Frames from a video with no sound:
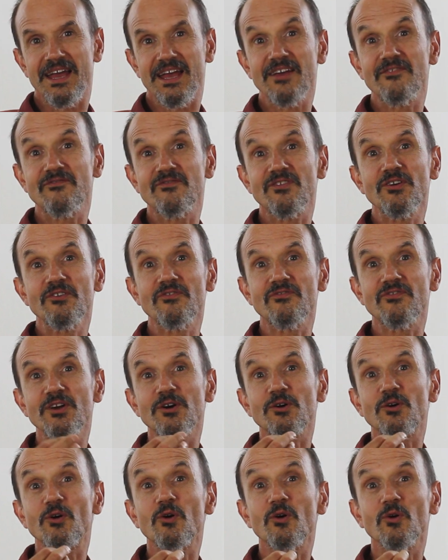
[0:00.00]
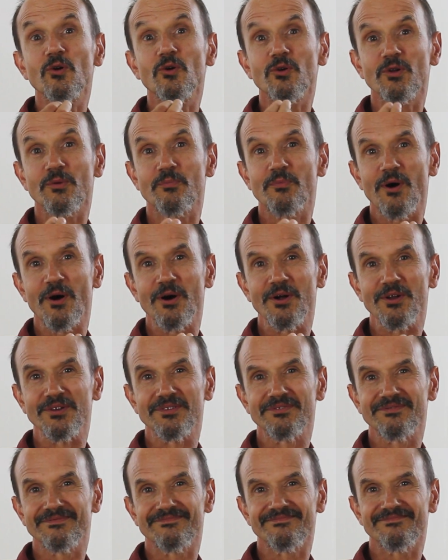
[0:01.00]
If you feel called
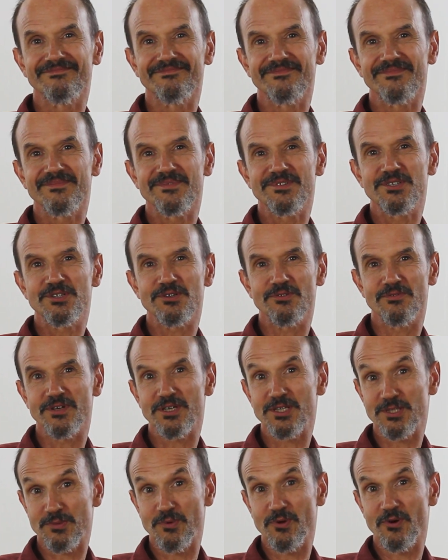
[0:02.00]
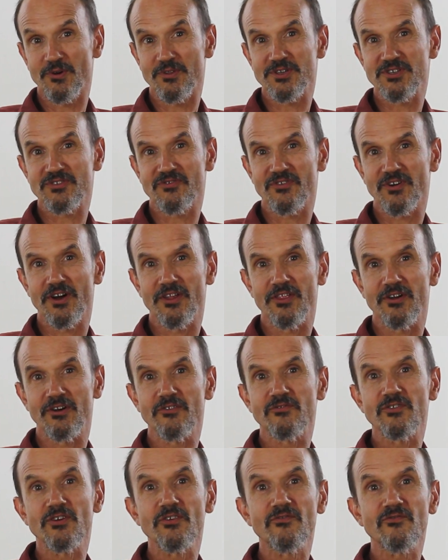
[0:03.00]
upon to explore this further,
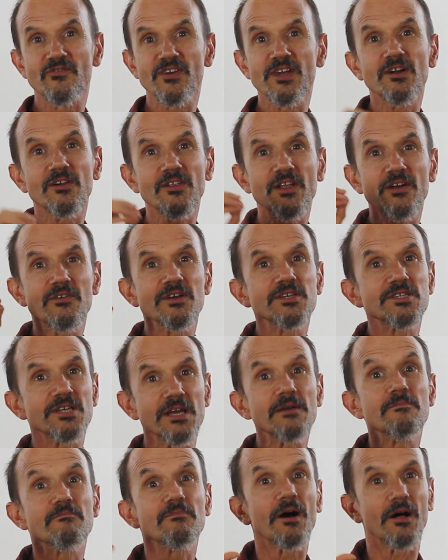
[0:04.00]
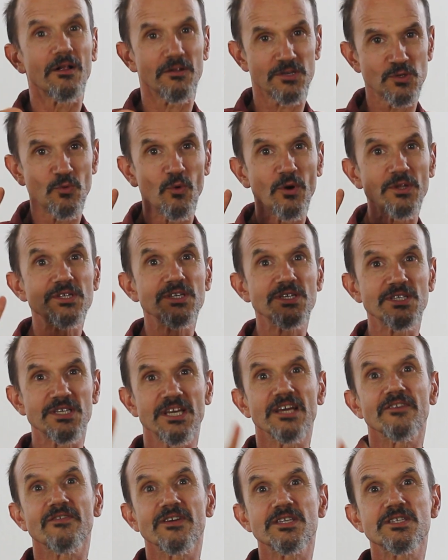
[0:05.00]
if you feel there is an impulse wanting to
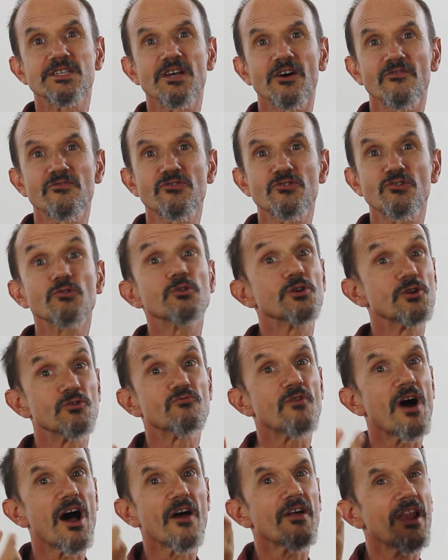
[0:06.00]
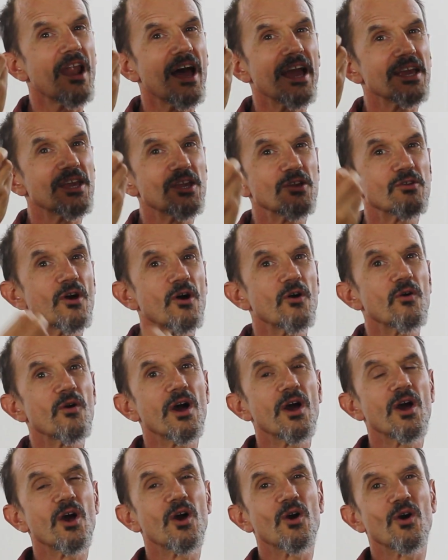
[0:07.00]
give itself through you, rather like,
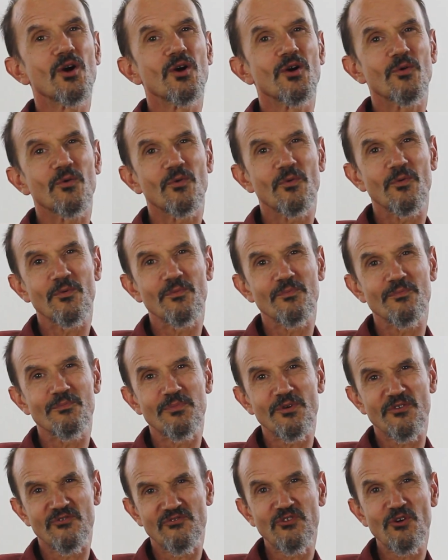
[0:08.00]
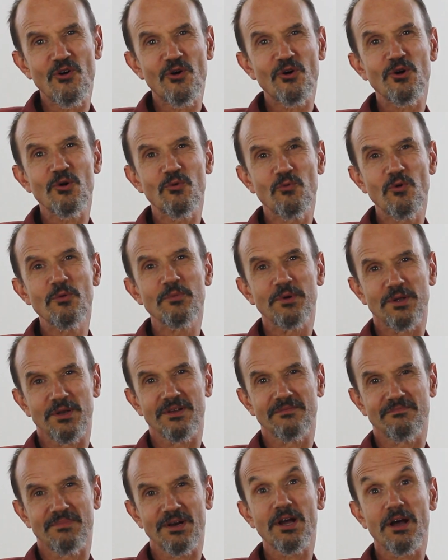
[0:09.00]
before a woman
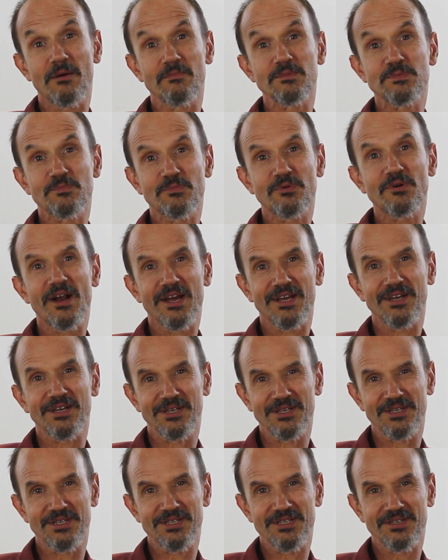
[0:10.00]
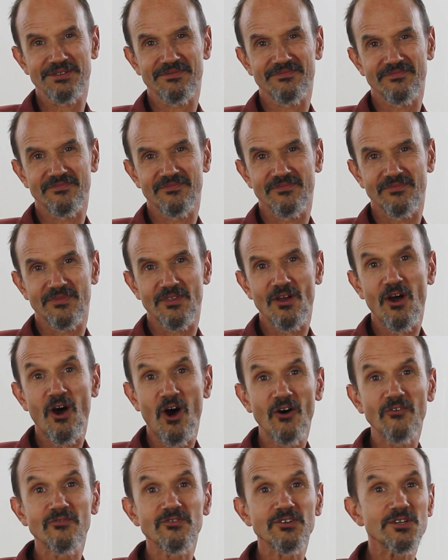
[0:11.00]
becomes pregnant,
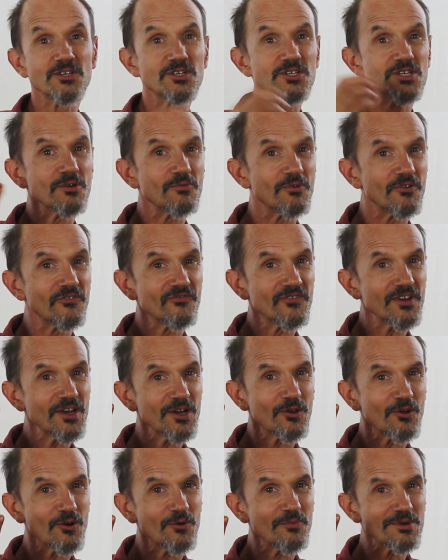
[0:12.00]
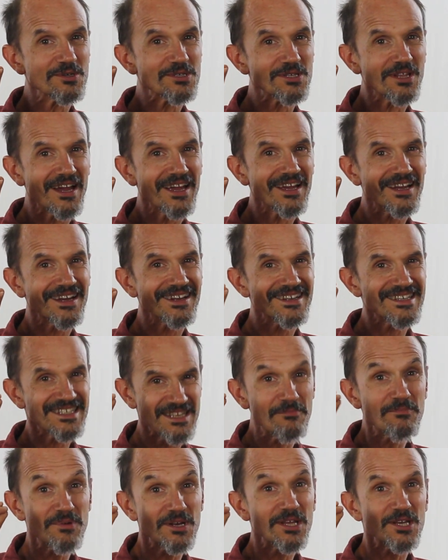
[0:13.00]
often she will feel almost like
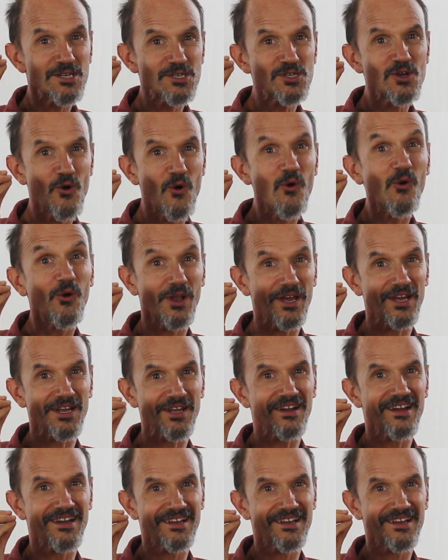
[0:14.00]
somebody is calling